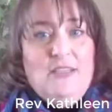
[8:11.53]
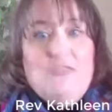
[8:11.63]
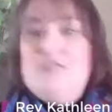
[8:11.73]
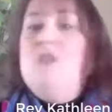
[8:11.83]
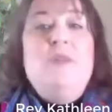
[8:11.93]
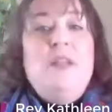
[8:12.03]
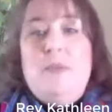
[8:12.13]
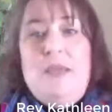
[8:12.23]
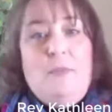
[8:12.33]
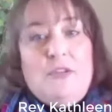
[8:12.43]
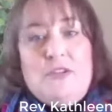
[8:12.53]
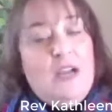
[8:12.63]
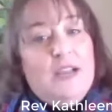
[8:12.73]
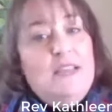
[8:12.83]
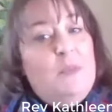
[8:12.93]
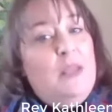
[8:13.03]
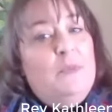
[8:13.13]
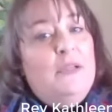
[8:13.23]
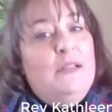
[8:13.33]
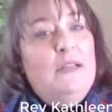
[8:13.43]
So many people are talking to
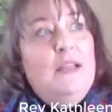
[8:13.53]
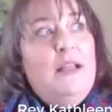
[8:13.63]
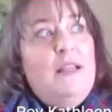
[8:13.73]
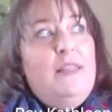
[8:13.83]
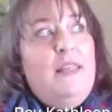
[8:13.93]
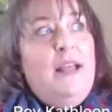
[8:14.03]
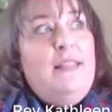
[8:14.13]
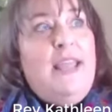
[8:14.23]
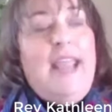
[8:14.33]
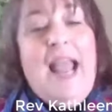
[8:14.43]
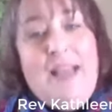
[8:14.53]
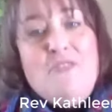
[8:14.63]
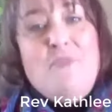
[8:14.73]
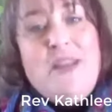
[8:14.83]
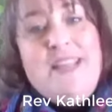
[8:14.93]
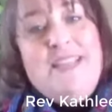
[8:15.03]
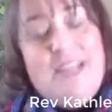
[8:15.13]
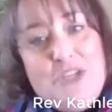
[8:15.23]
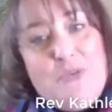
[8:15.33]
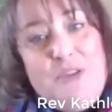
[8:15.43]
people that they haven't been in
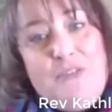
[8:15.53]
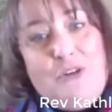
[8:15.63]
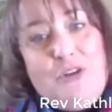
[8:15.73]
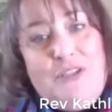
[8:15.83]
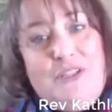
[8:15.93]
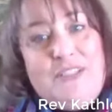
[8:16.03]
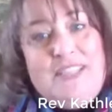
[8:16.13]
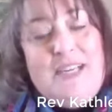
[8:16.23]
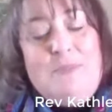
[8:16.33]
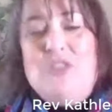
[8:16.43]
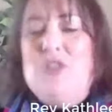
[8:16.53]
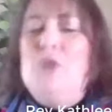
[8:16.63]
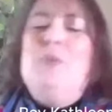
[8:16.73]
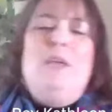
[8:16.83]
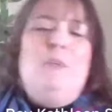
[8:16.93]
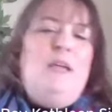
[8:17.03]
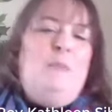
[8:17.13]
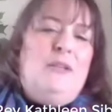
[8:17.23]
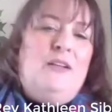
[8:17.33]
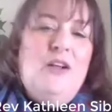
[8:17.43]
touch with for a long time. So many
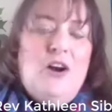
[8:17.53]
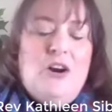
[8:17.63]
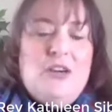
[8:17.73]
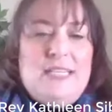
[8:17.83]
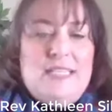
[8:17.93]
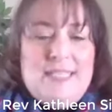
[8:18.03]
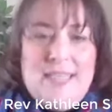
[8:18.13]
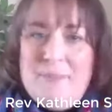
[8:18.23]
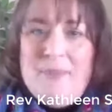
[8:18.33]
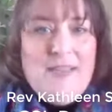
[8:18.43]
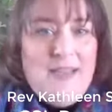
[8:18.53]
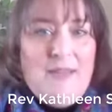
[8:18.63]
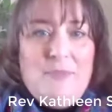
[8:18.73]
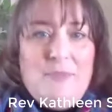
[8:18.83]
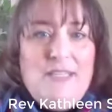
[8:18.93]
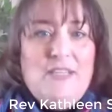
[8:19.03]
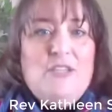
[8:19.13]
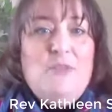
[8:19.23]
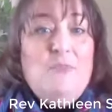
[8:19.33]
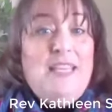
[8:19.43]
people are stepping up
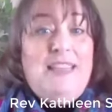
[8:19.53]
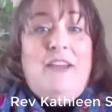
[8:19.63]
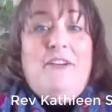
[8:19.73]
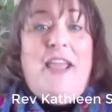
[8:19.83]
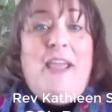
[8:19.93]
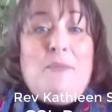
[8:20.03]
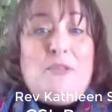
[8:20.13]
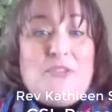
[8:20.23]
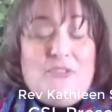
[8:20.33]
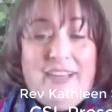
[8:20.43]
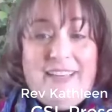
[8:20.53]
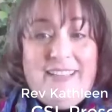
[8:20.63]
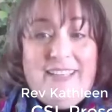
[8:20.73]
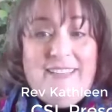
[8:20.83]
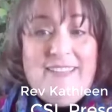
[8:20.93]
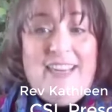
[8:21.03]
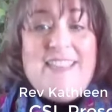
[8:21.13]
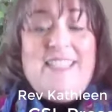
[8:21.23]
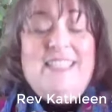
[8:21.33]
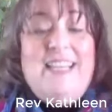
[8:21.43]
to meet their neighbors finally
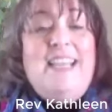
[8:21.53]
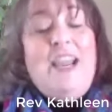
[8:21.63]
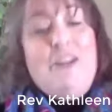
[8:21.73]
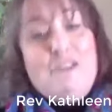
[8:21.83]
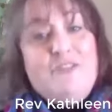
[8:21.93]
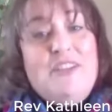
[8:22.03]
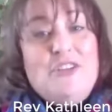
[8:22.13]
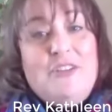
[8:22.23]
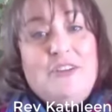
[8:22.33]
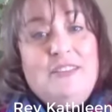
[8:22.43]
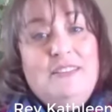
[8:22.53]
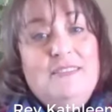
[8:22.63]
and to take care of each other.